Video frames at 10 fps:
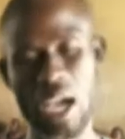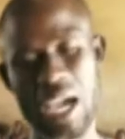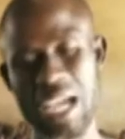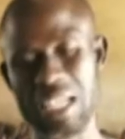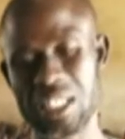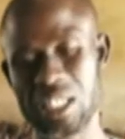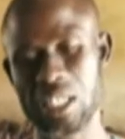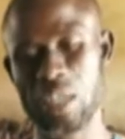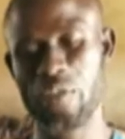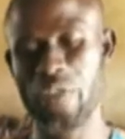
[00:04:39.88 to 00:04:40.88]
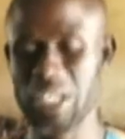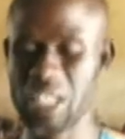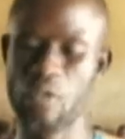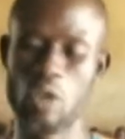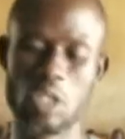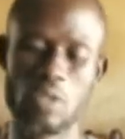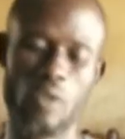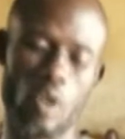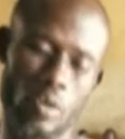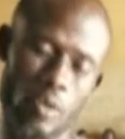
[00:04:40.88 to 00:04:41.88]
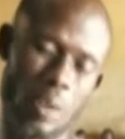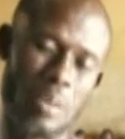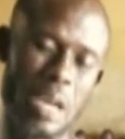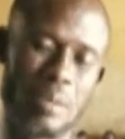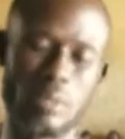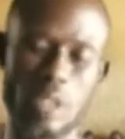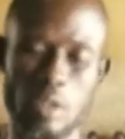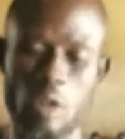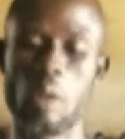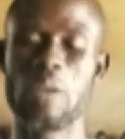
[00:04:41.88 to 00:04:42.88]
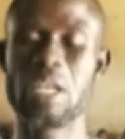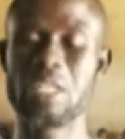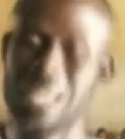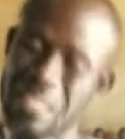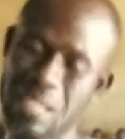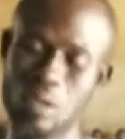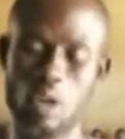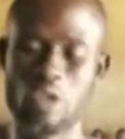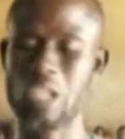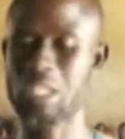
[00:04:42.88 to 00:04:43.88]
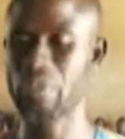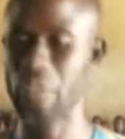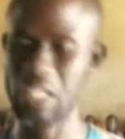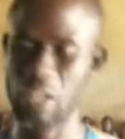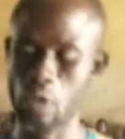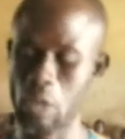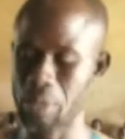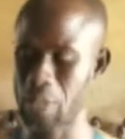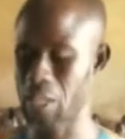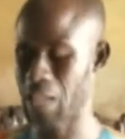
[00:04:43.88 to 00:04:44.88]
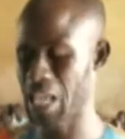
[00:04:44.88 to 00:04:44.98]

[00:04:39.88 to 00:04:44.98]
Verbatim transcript: And first effort is for, from them. Some of them started constructing furniture for themselves.